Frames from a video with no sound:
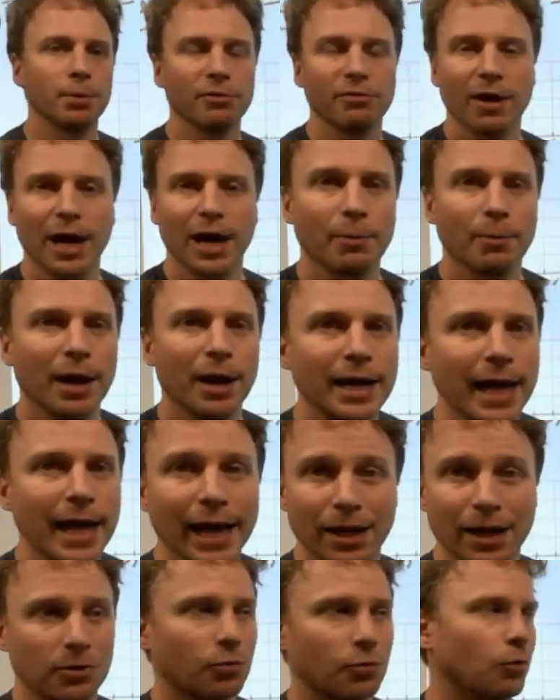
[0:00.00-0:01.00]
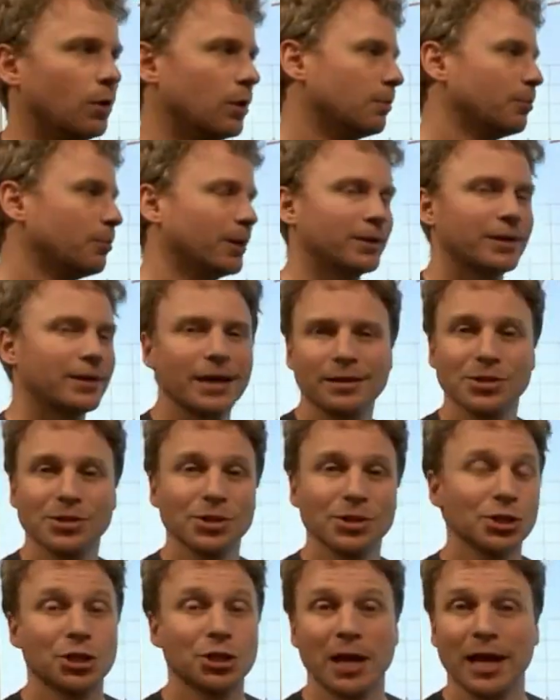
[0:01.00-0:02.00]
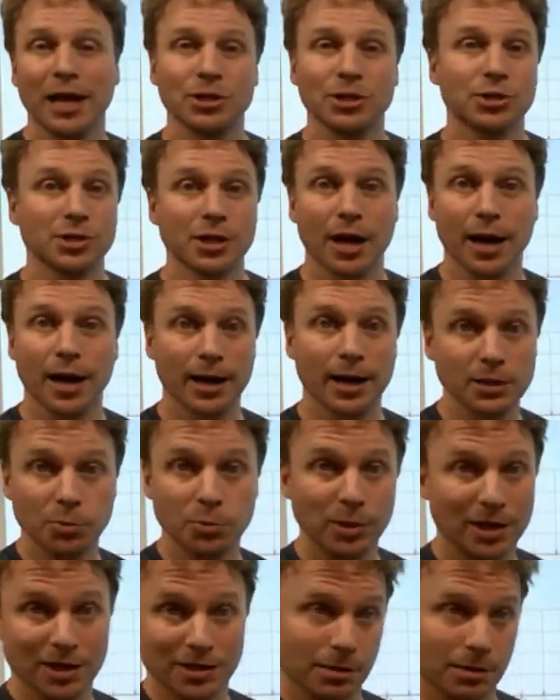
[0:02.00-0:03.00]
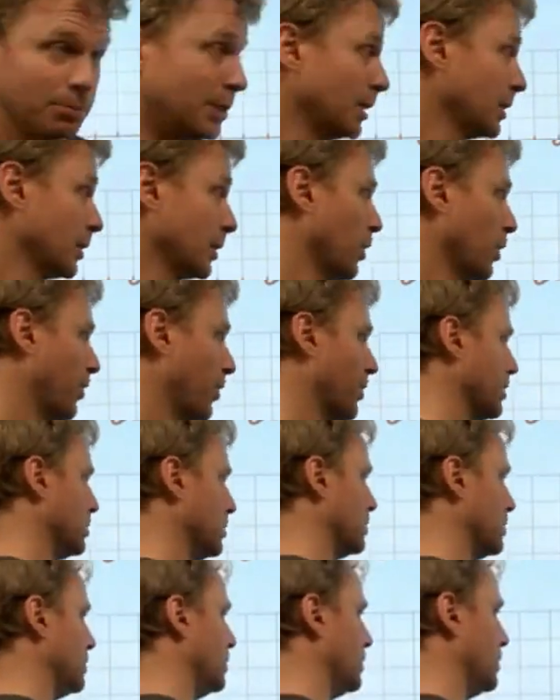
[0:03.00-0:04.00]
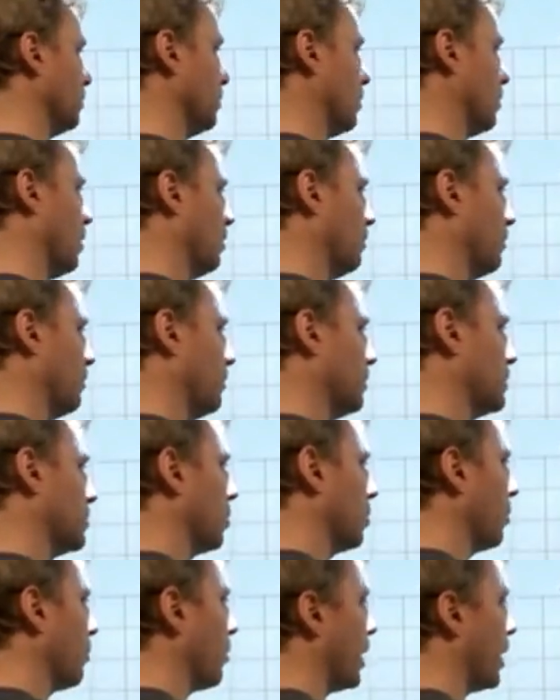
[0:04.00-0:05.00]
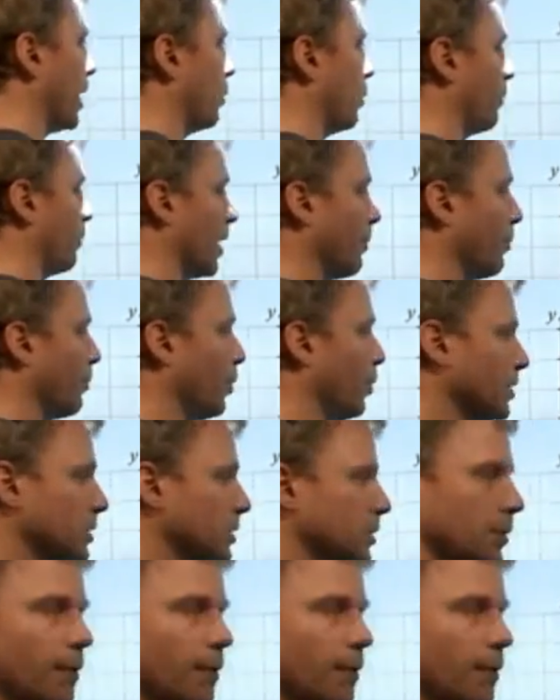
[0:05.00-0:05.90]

by negative 1, but that doesn't change signs because I'm dealing with 0. So at pi, we've got a point at 0.